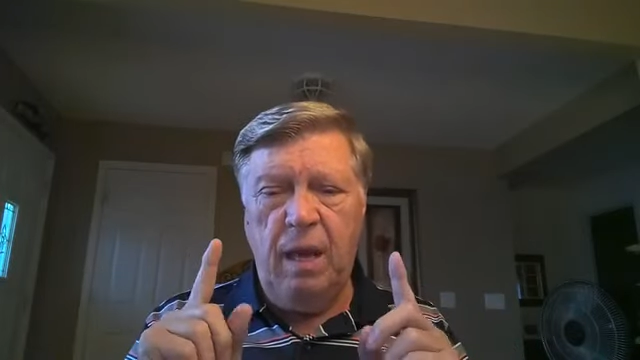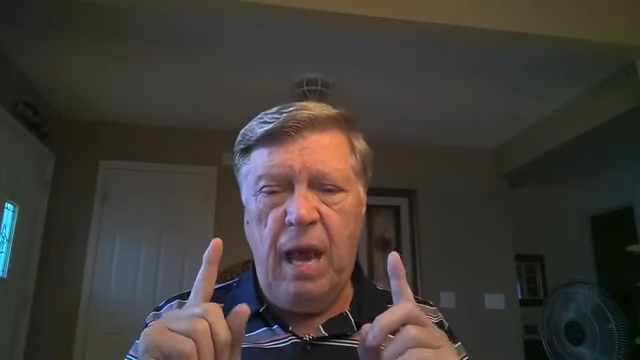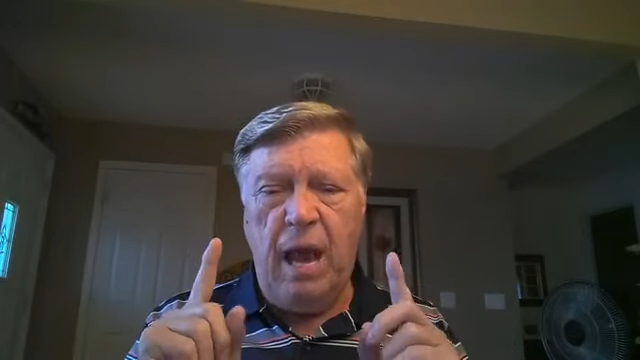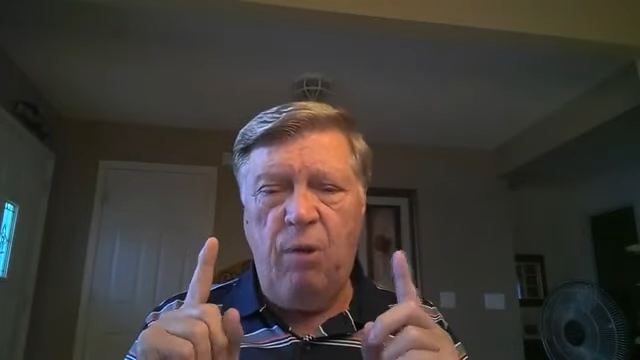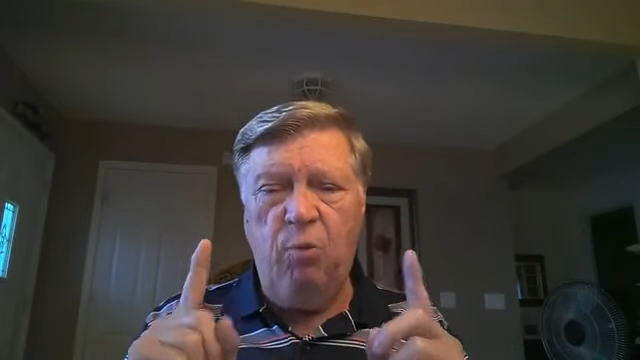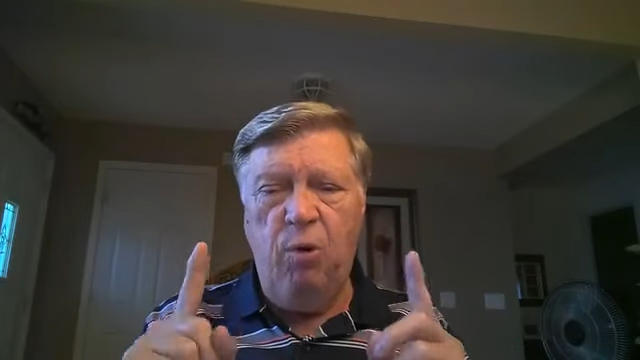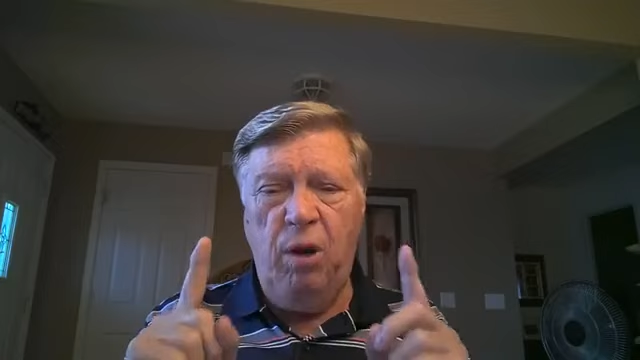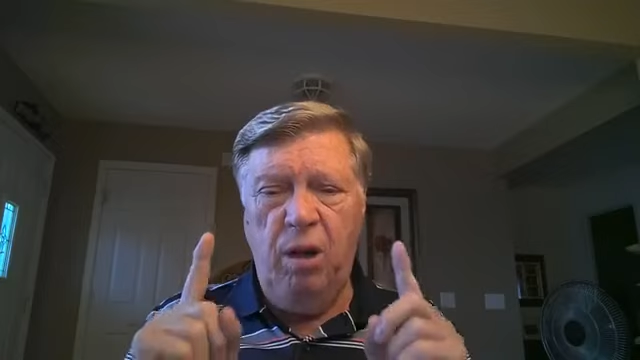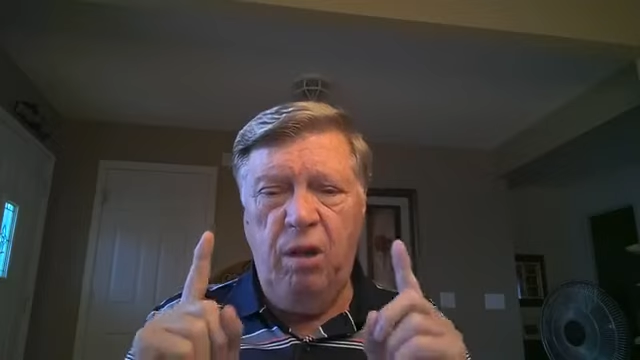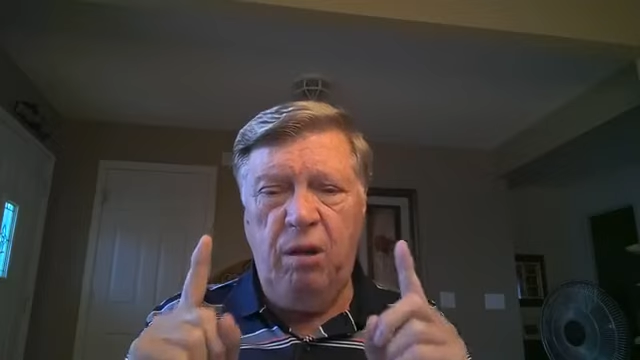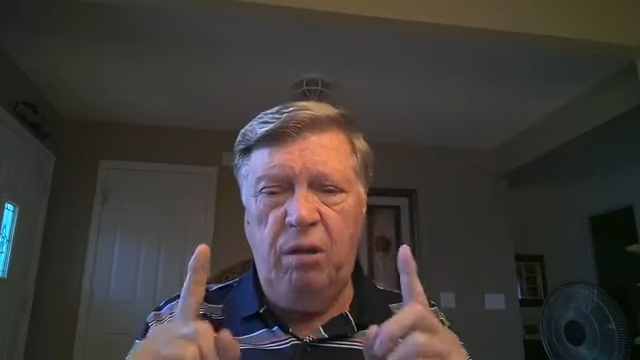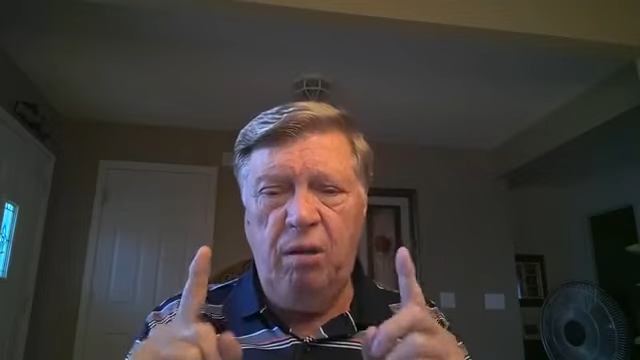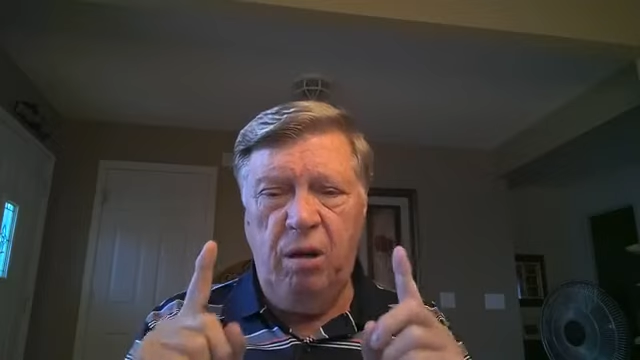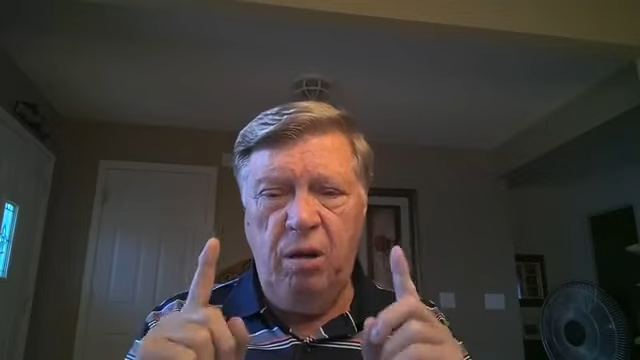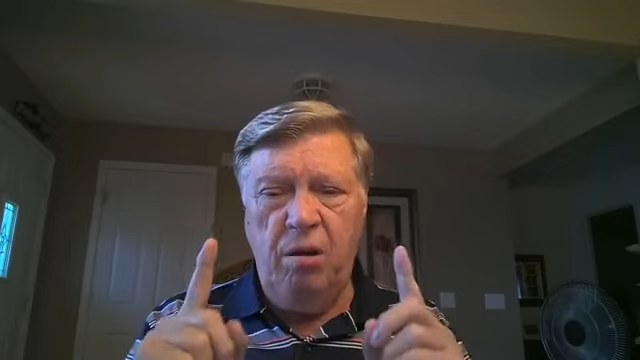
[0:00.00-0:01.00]
I really
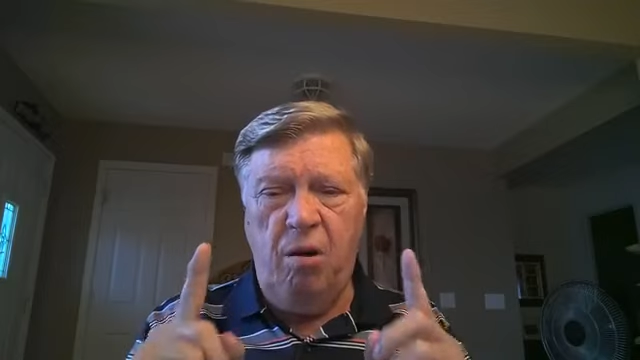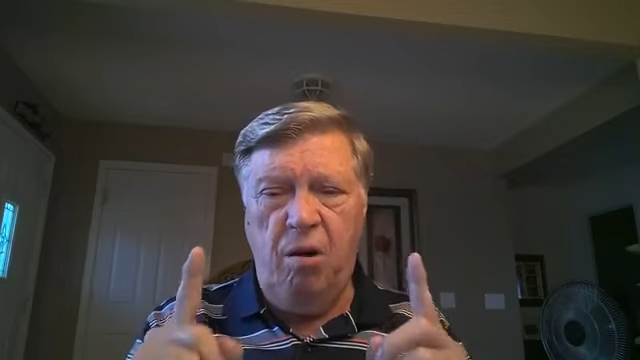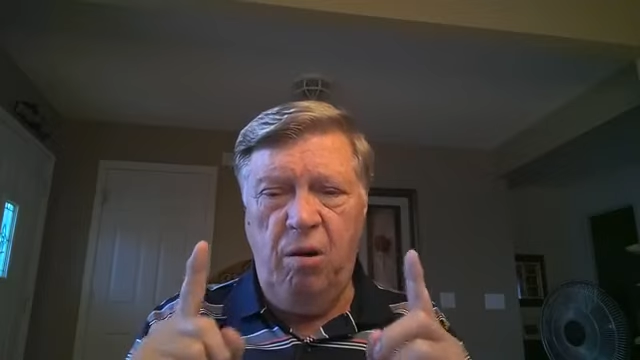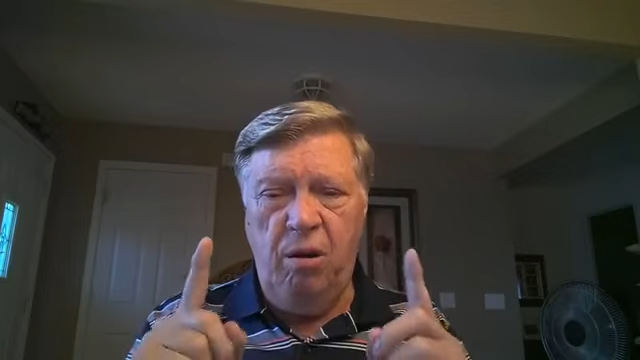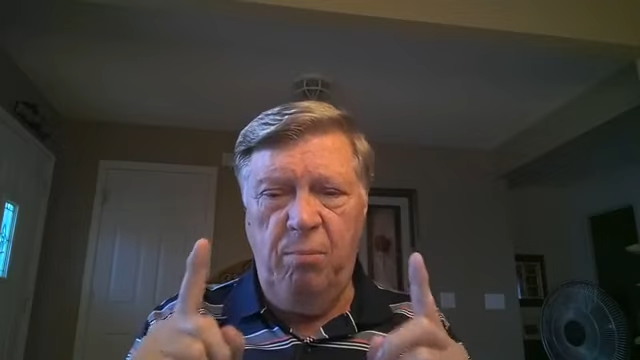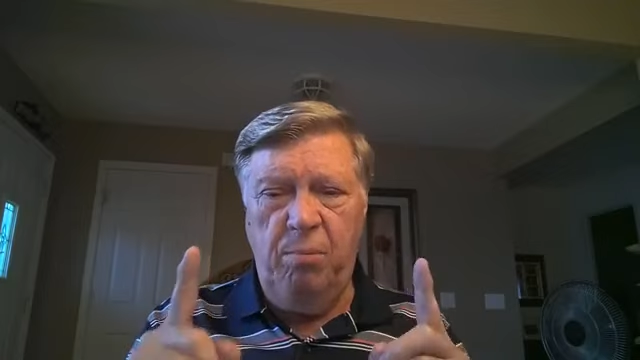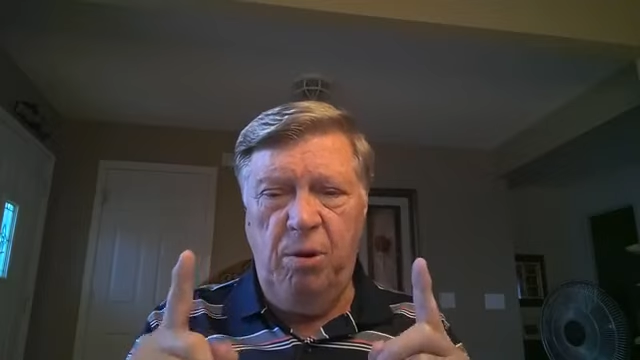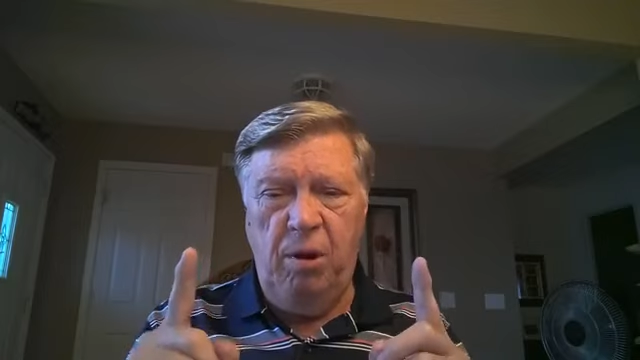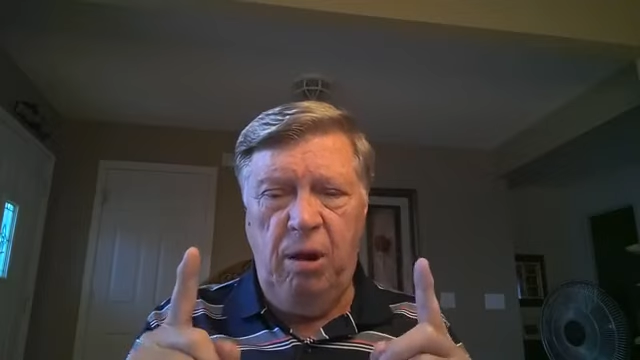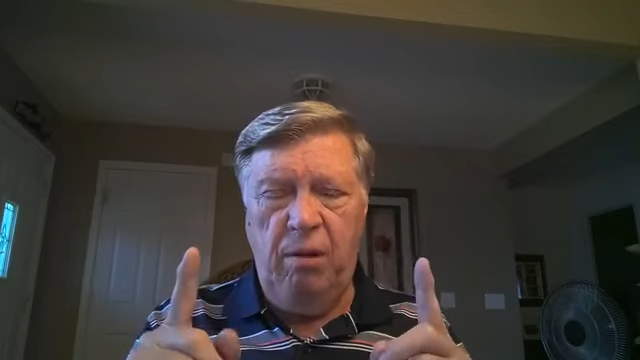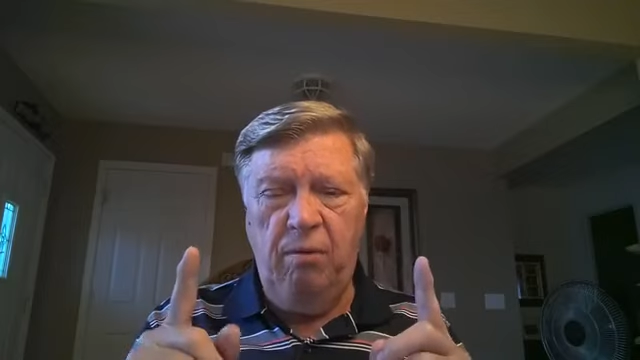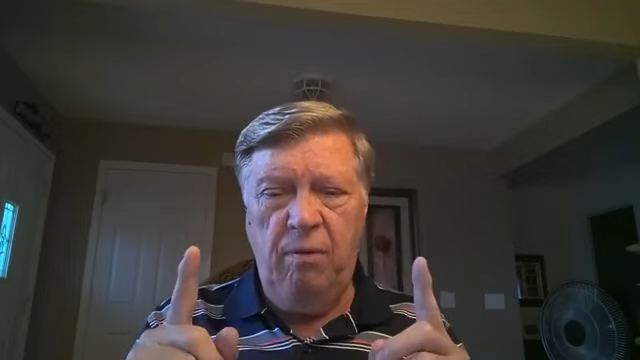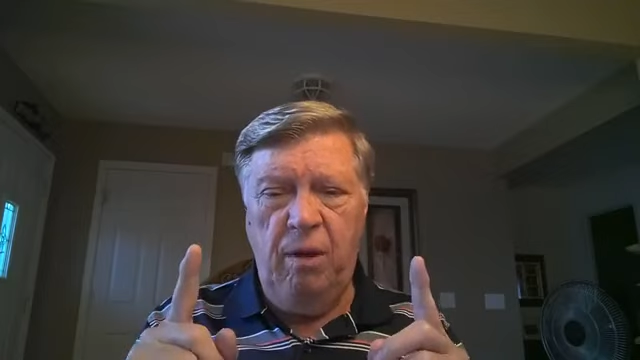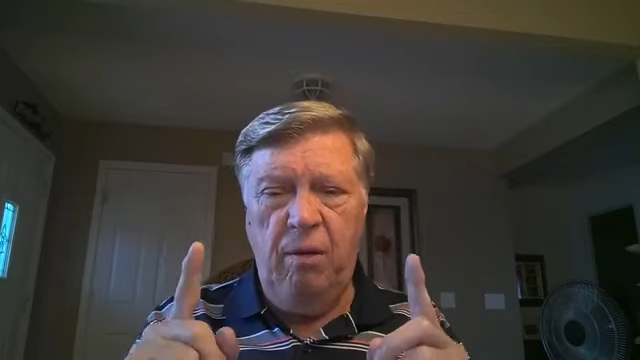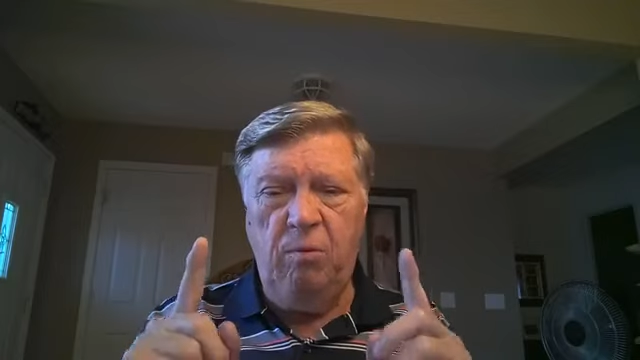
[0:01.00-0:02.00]
couldn't hardly
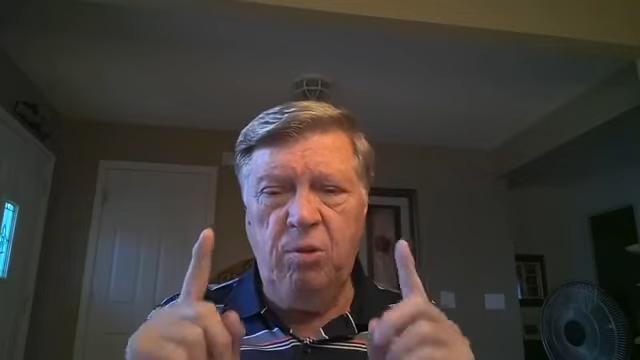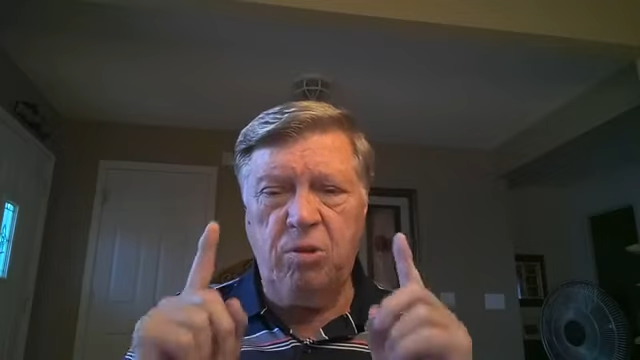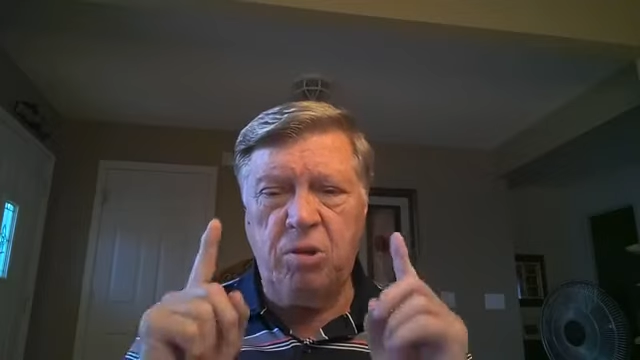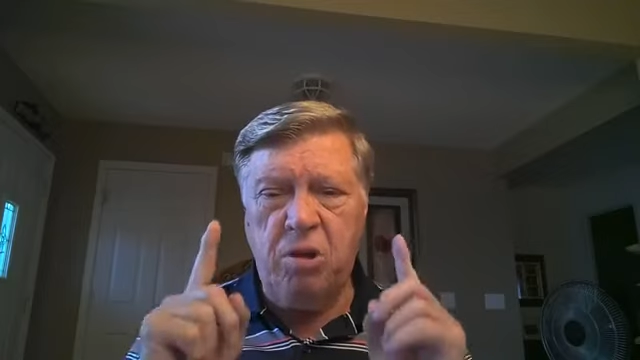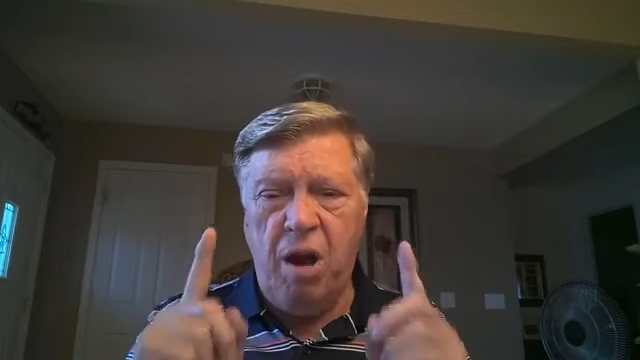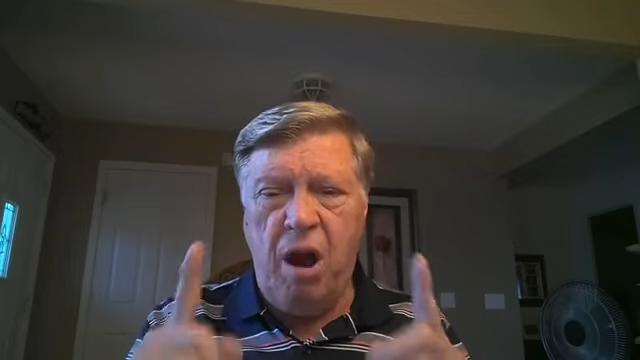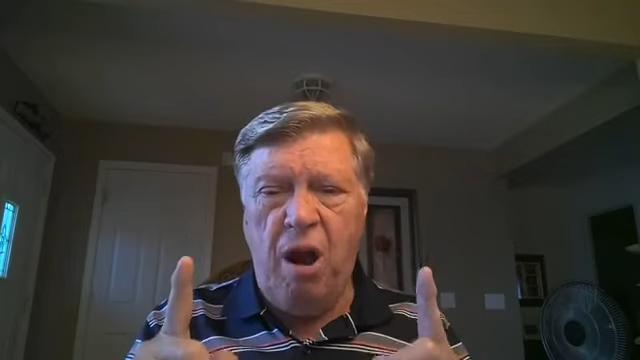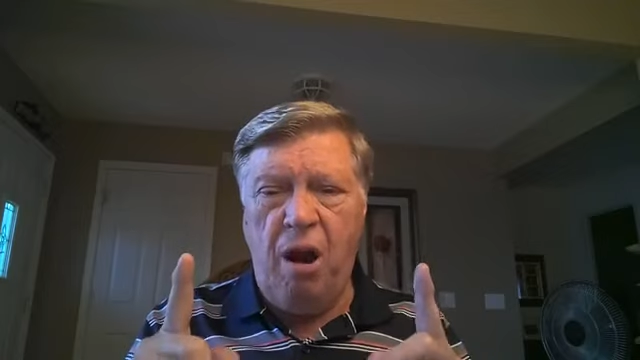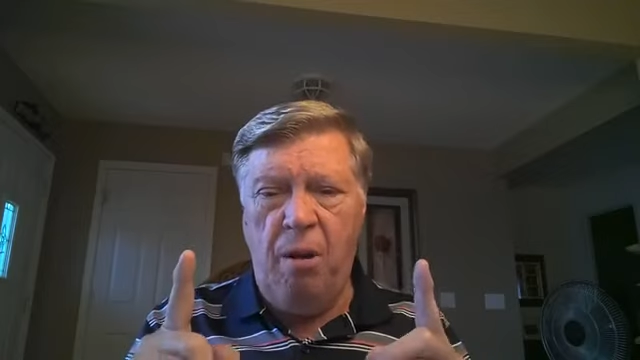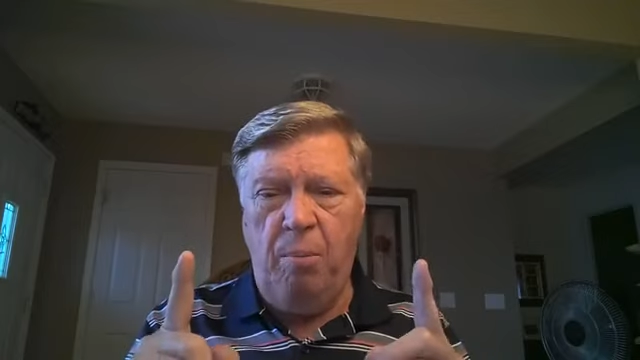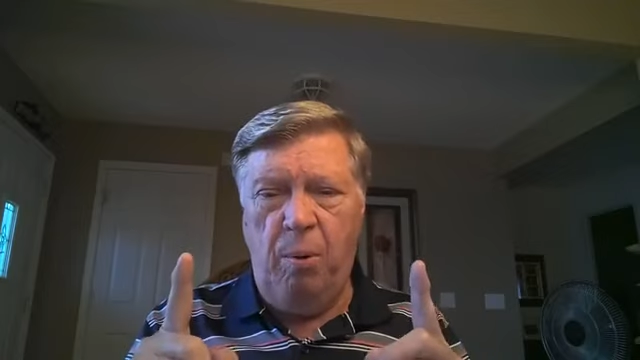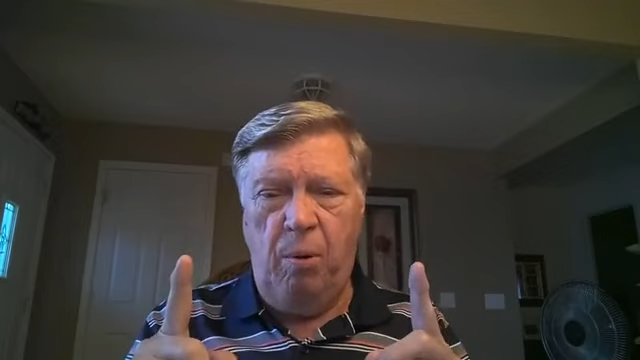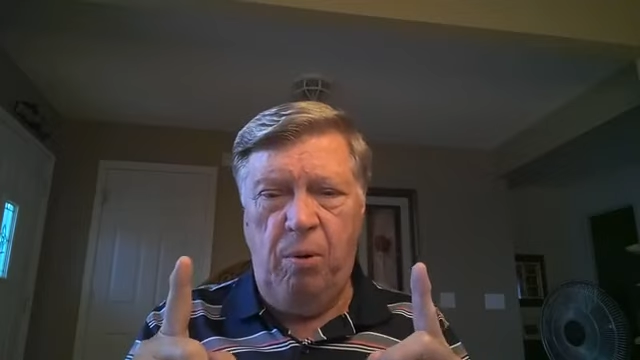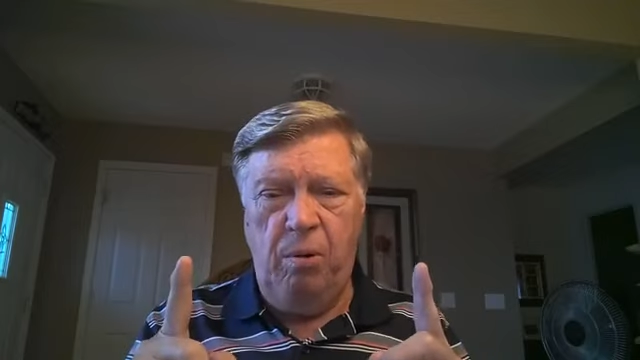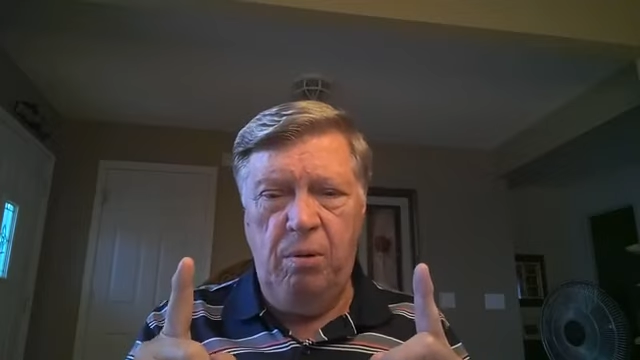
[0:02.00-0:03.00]
believe. It was
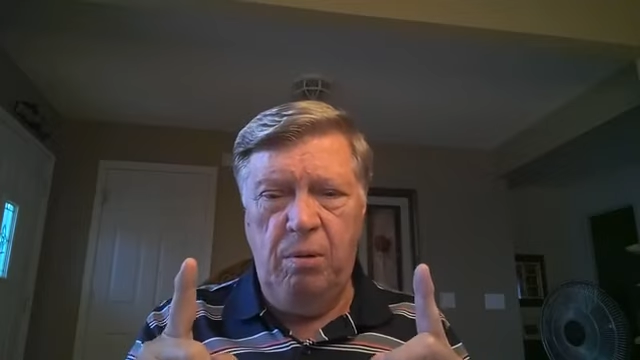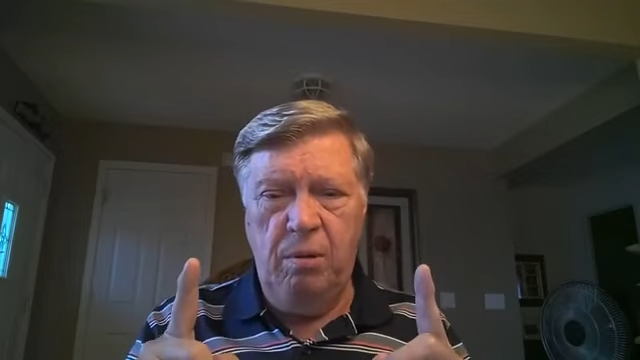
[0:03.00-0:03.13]
terrible.